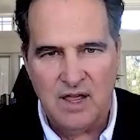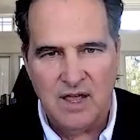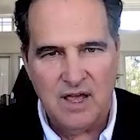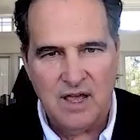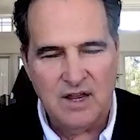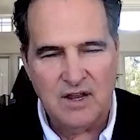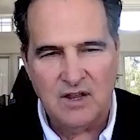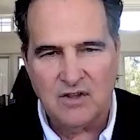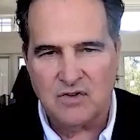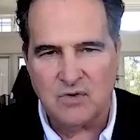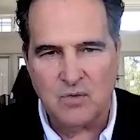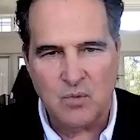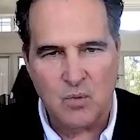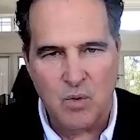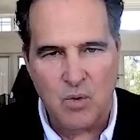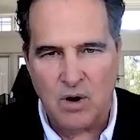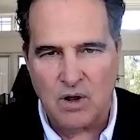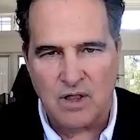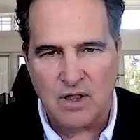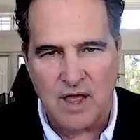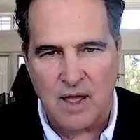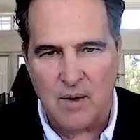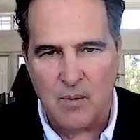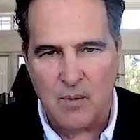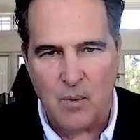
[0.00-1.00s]
It doesn't
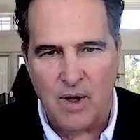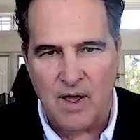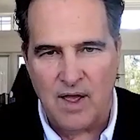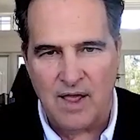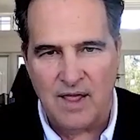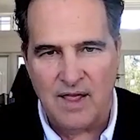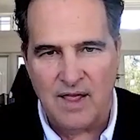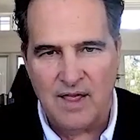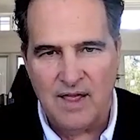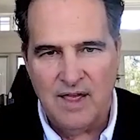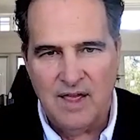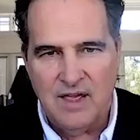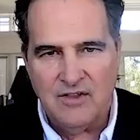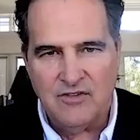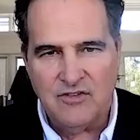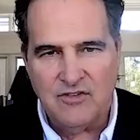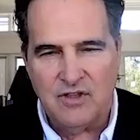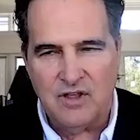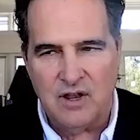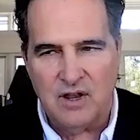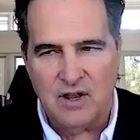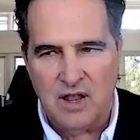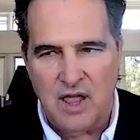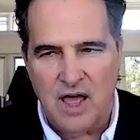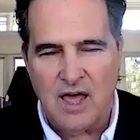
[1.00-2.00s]
work that way. See,
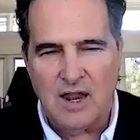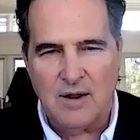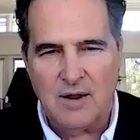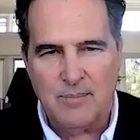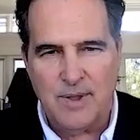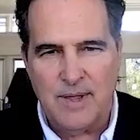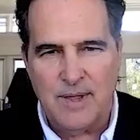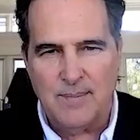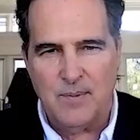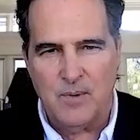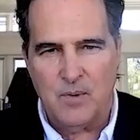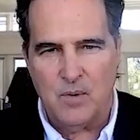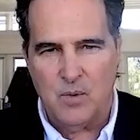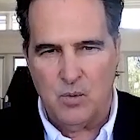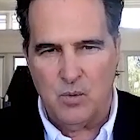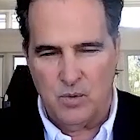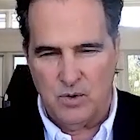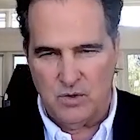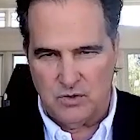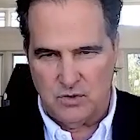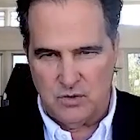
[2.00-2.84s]
a lot of people will